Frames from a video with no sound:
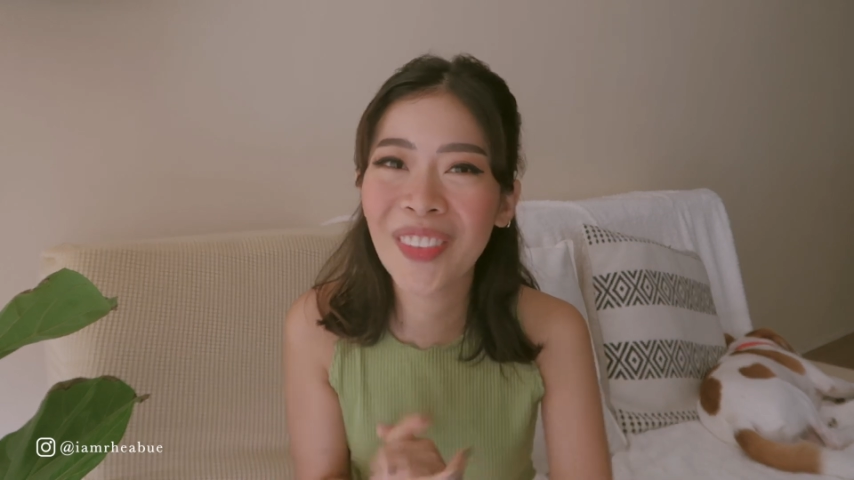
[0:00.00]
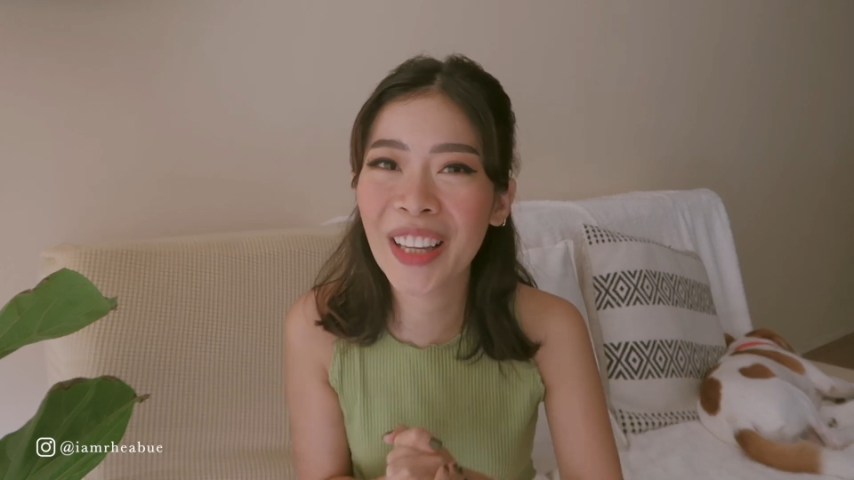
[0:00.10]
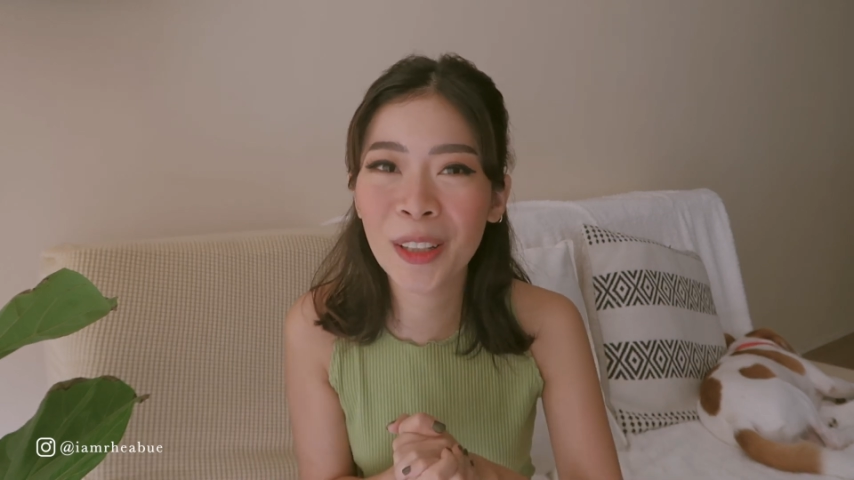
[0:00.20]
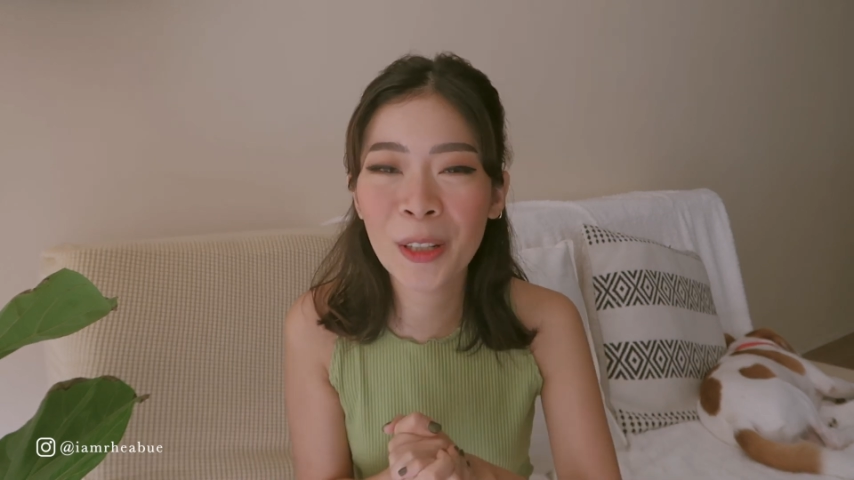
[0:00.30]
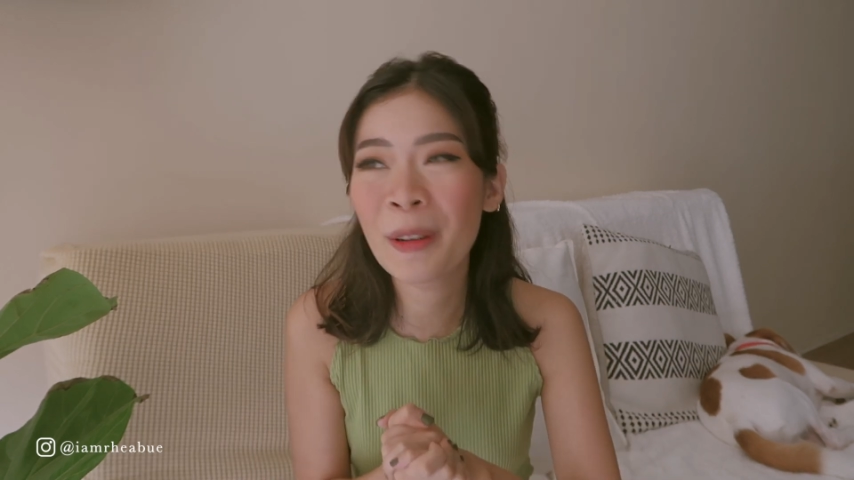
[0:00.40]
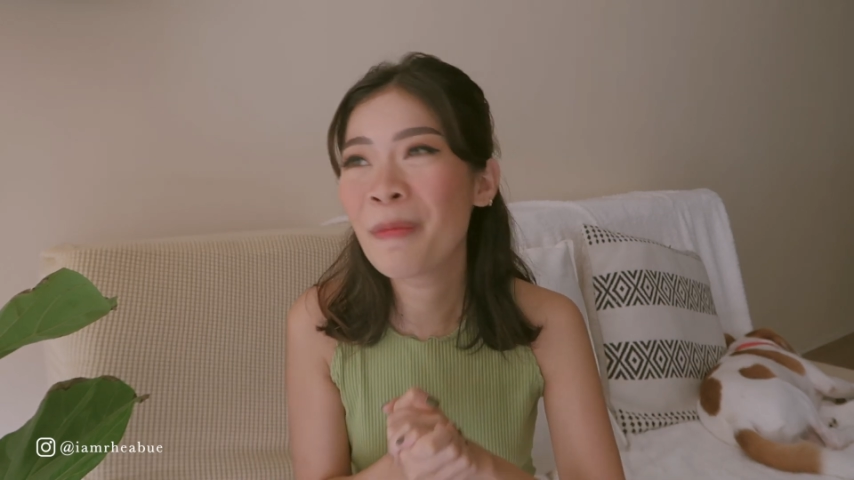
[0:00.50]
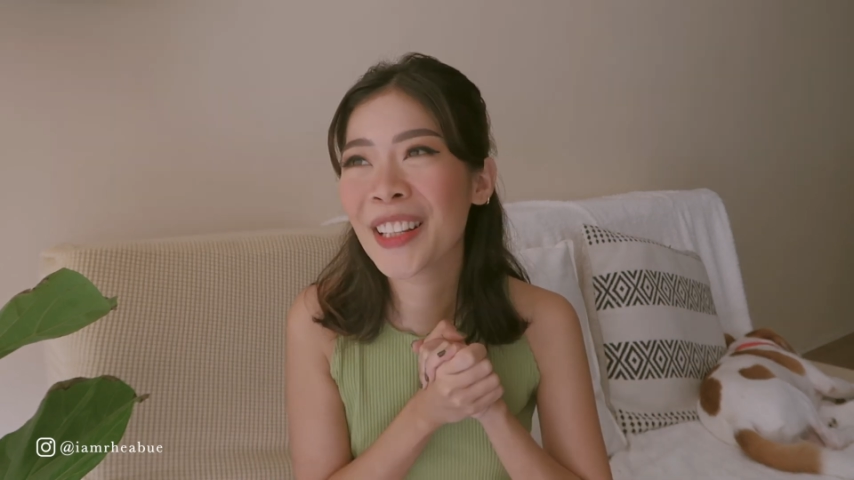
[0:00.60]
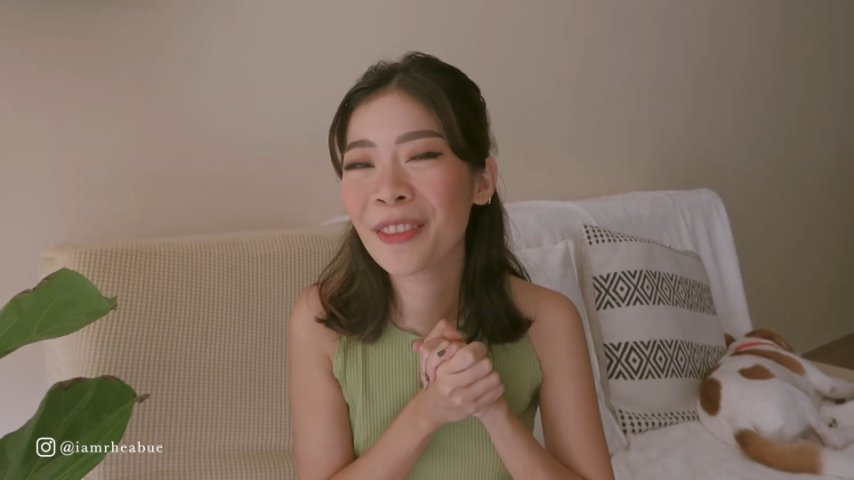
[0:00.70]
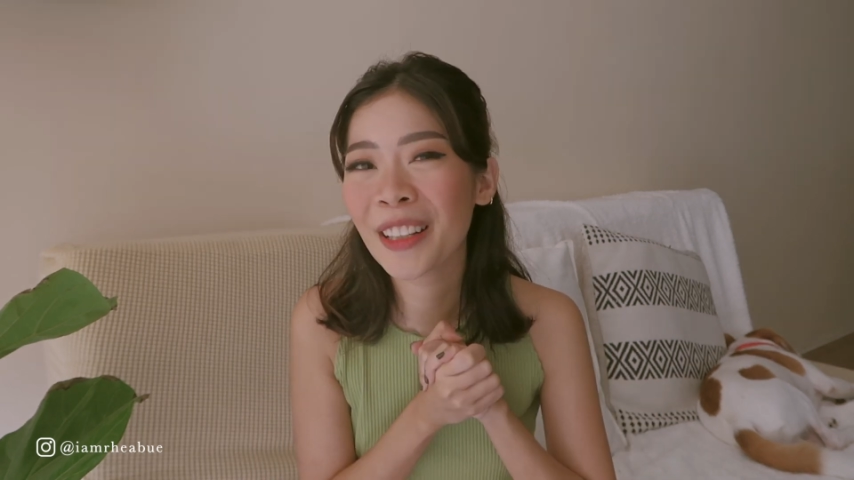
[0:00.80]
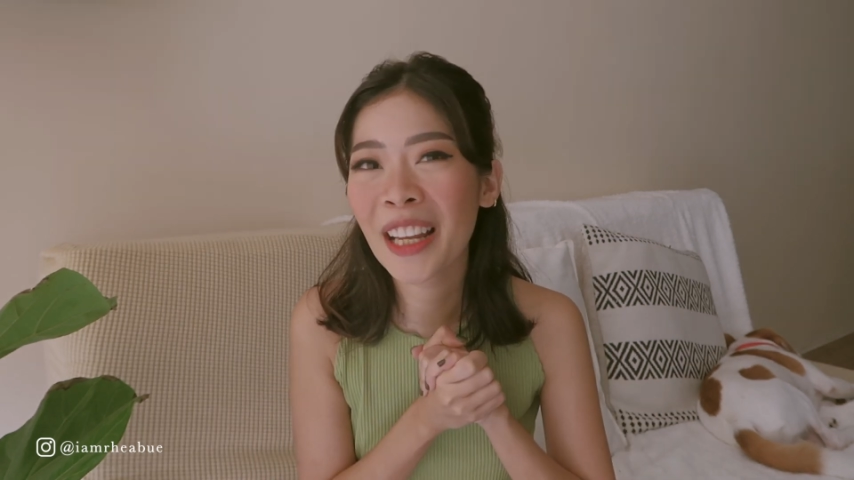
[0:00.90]
Pero
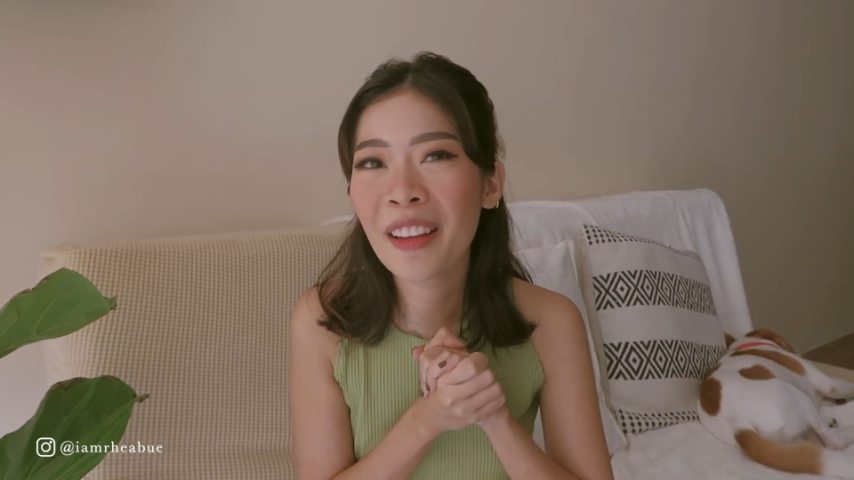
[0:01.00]
as what